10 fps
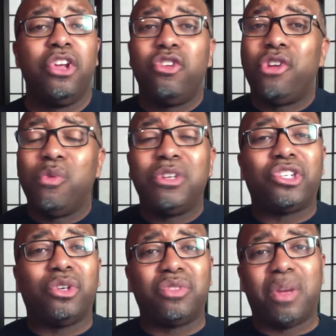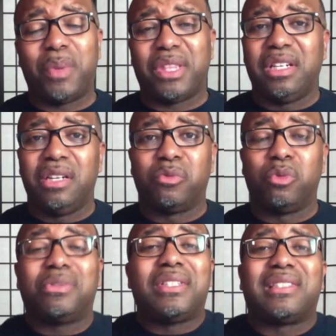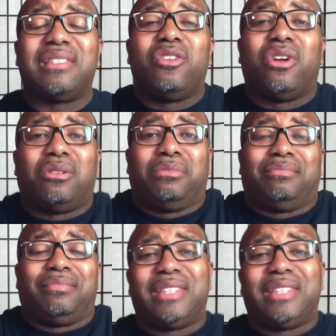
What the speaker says: no one shows up at the living rooms because, you know,